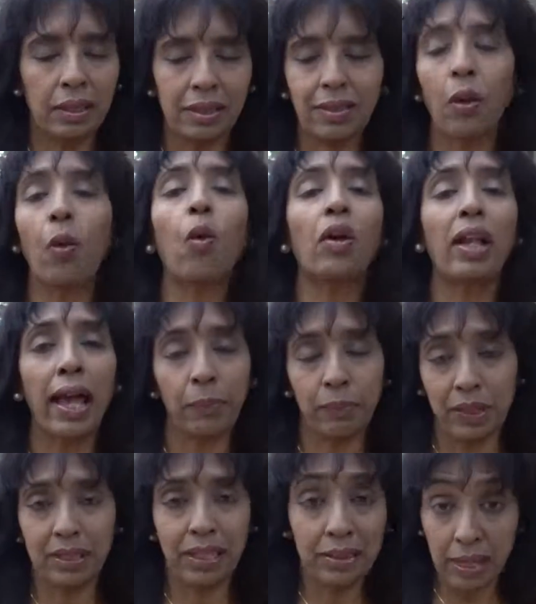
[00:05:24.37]
It all
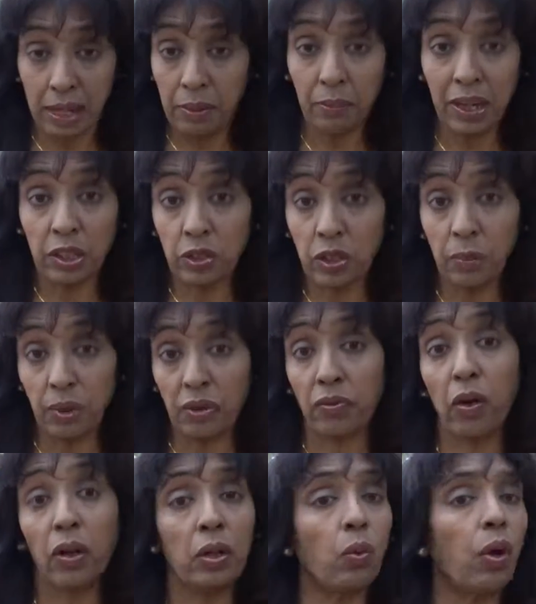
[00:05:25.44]
happens, as I mentioned
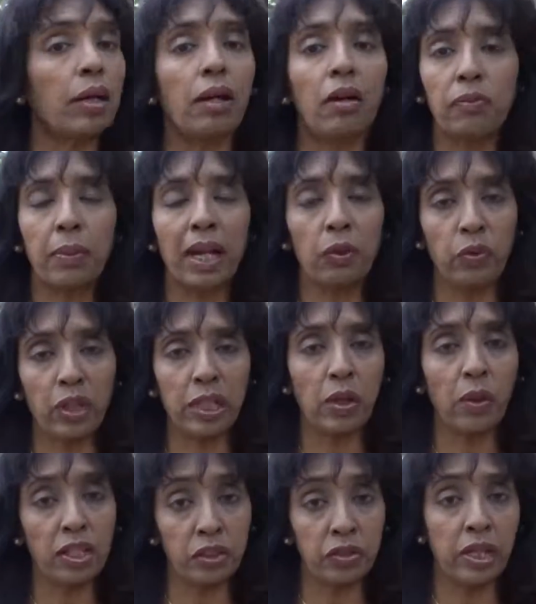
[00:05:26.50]
before in one of my
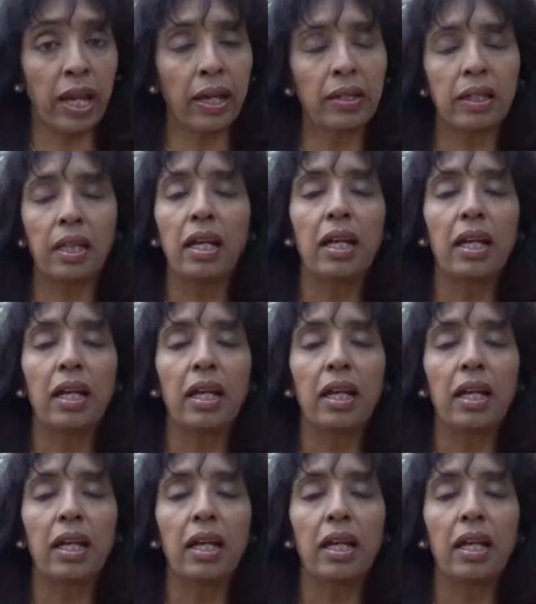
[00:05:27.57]
video I shared.